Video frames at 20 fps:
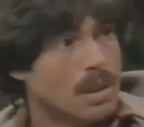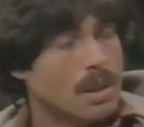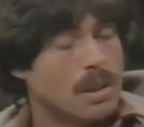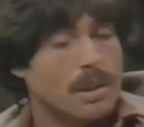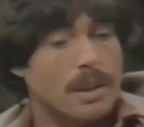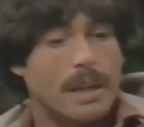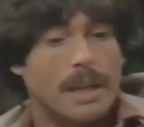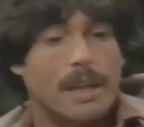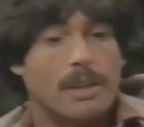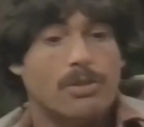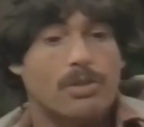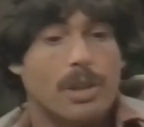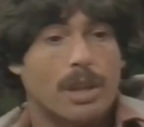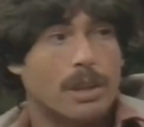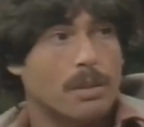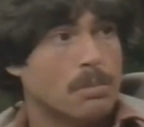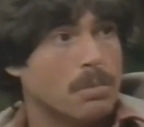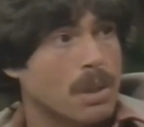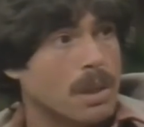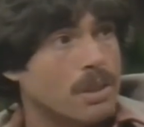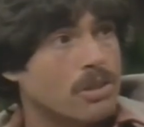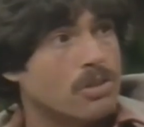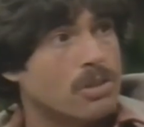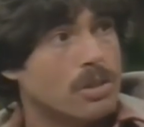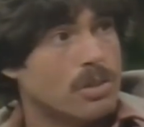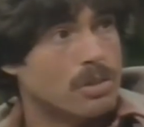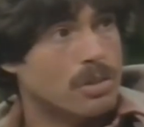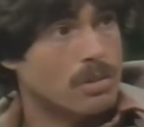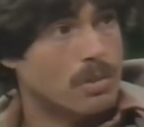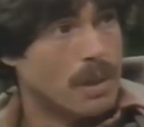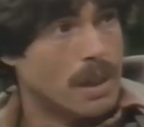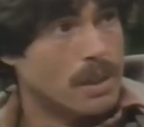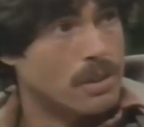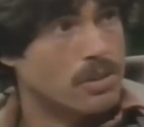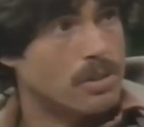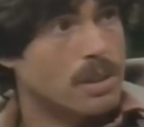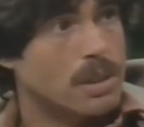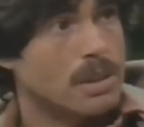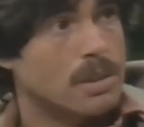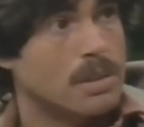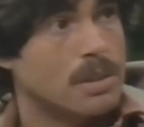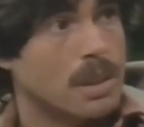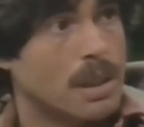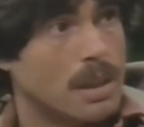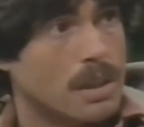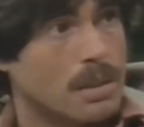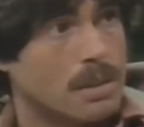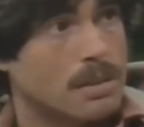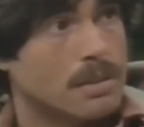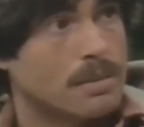that has taken place since the rattlesnake attack.